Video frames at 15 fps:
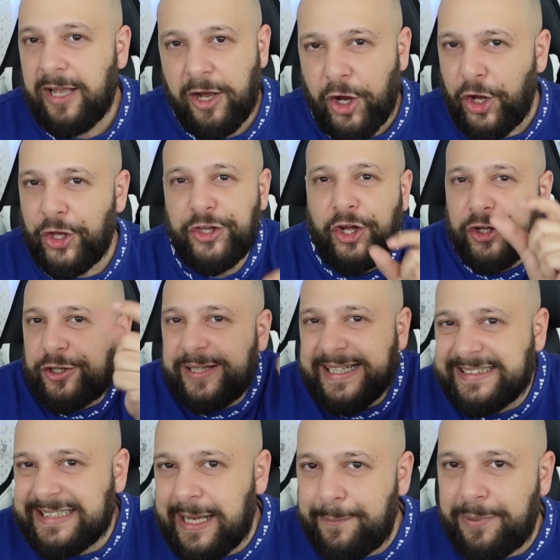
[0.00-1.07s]
Another
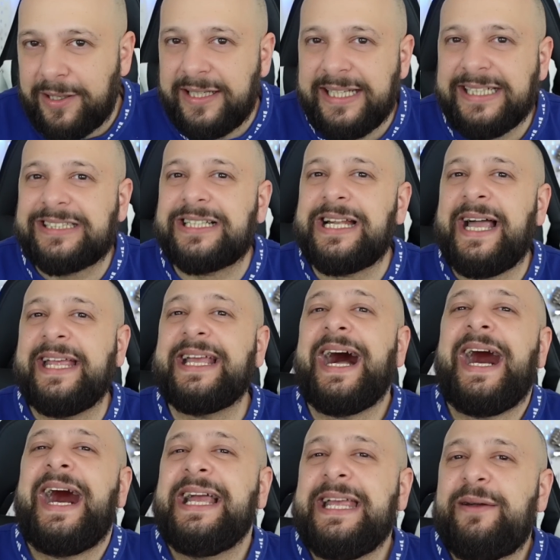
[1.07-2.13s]
example, it's like
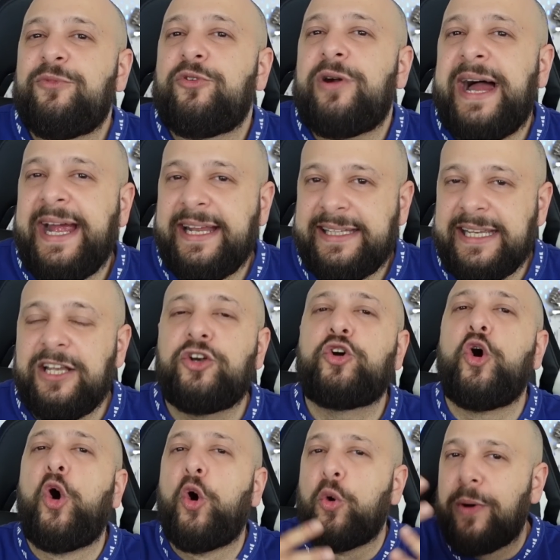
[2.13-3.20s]
I am
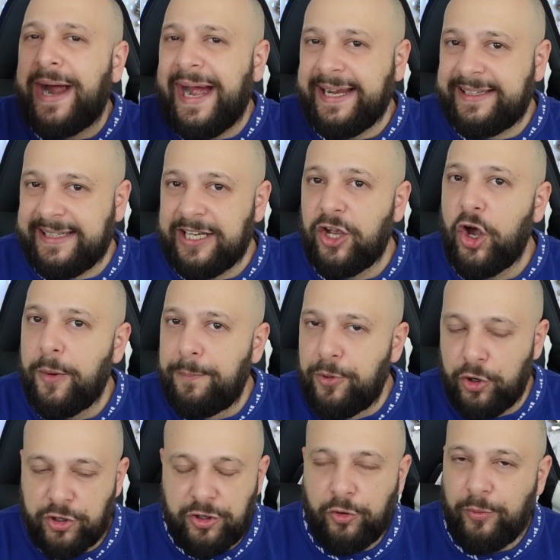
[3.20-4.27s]
co-writing a
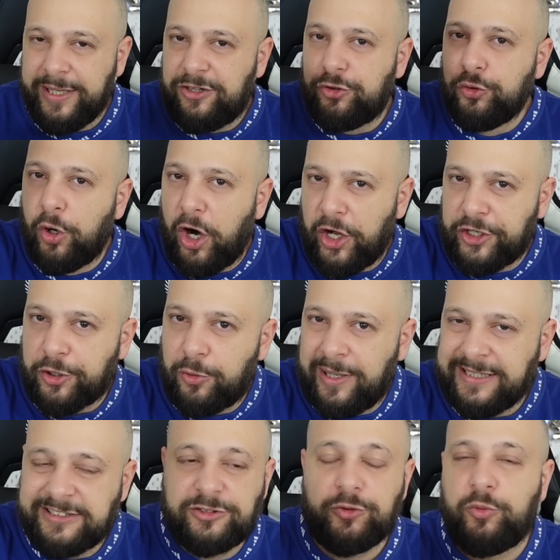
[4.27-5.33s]
book with 2 other
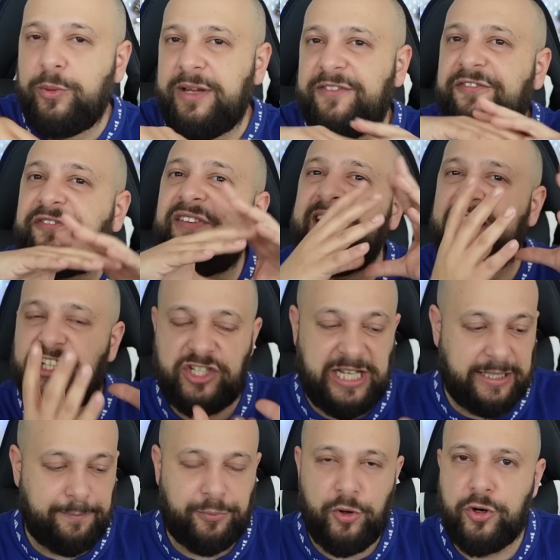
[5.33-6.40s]
ones. We finished
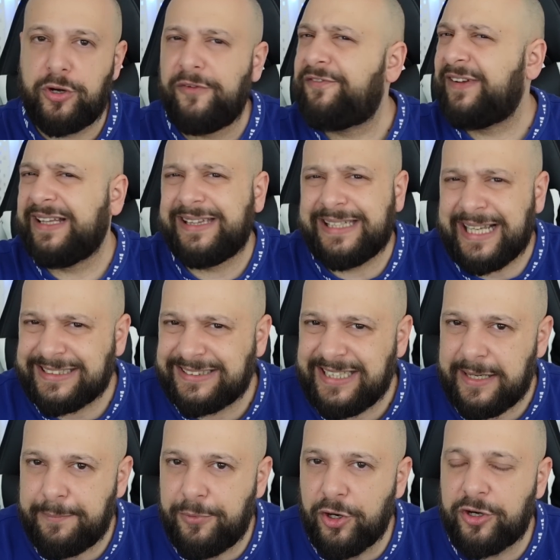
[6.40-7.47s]
that book,
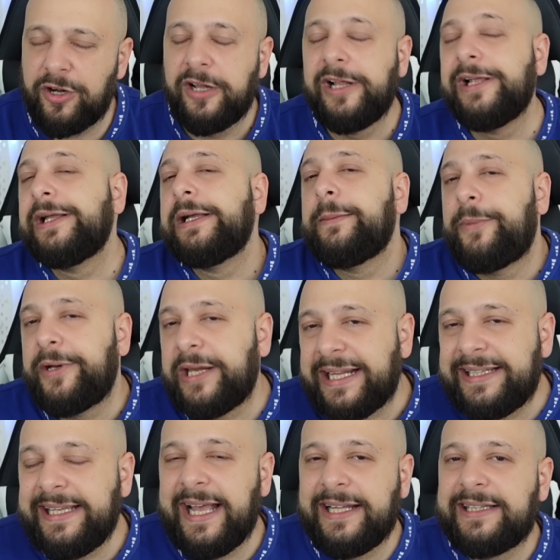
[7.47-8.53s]
fantastic book. But at
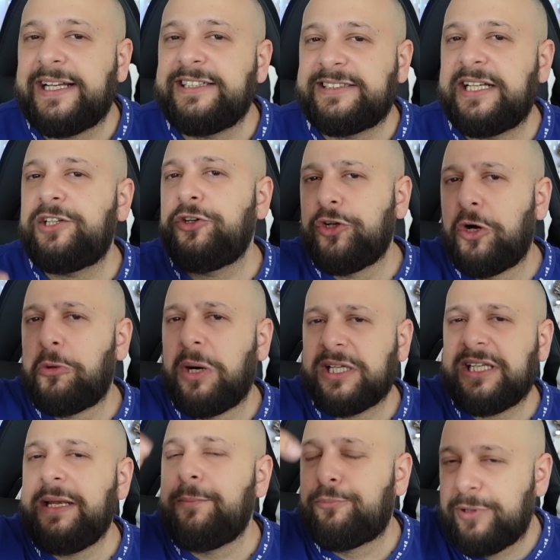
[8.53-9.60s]
the end I said, you know what,
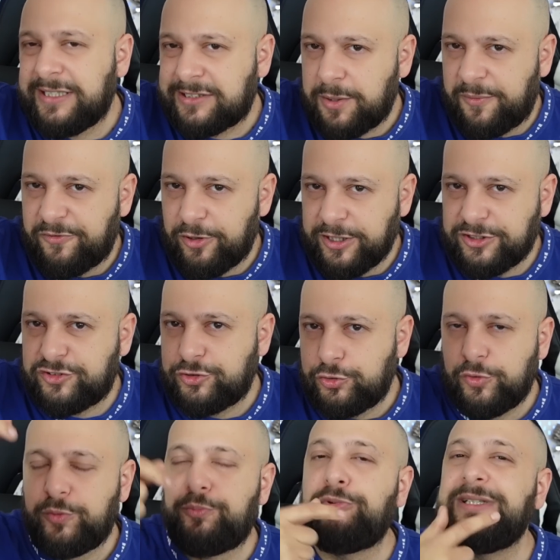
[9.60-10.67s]
in press conference
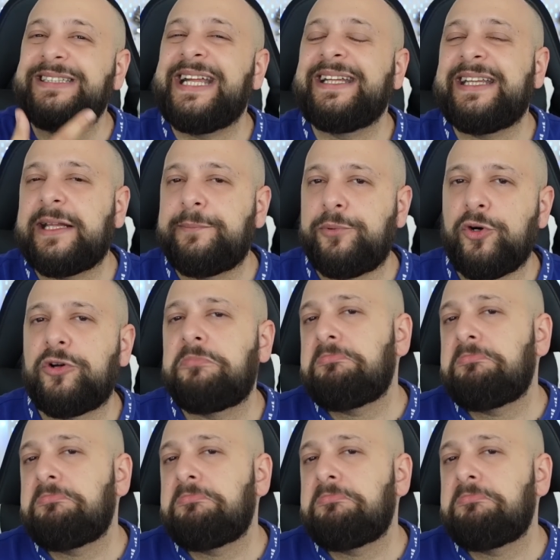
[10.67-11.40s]
to present that book,